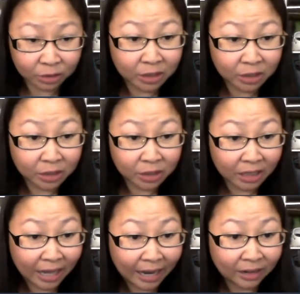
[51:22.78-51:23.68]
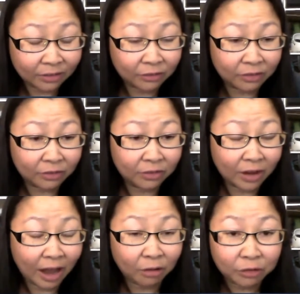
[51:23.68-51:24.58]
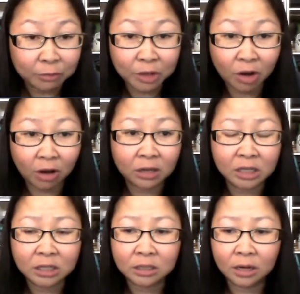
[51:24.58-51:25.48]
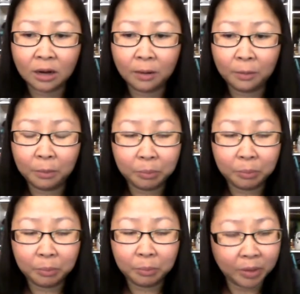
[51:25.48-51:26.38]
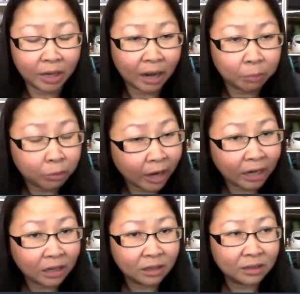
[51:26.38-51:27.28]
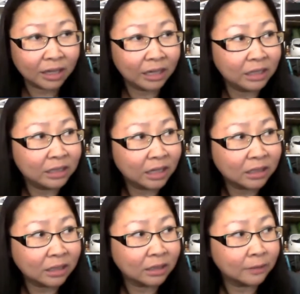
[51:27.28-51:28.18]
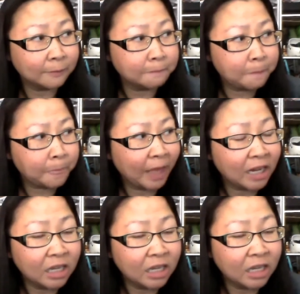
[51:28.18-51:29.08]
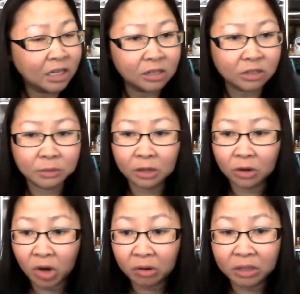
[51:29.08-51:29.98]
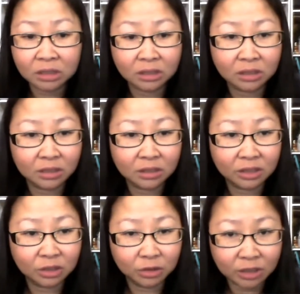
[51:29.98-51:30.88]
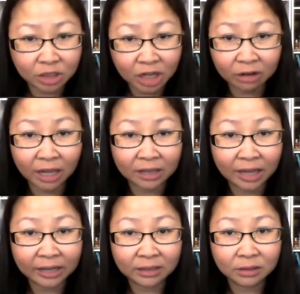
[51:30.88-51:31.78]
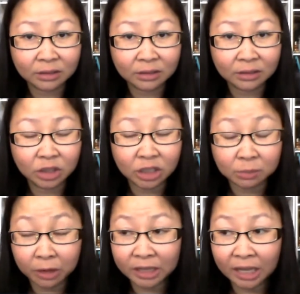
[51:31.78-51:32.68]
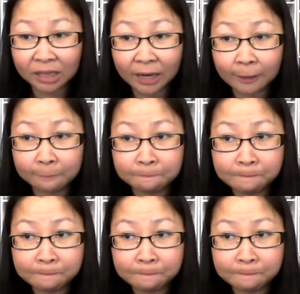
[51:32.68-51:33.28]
to the light out from the darkness, but I pray that he gives me the courage to share that light, to spread that light.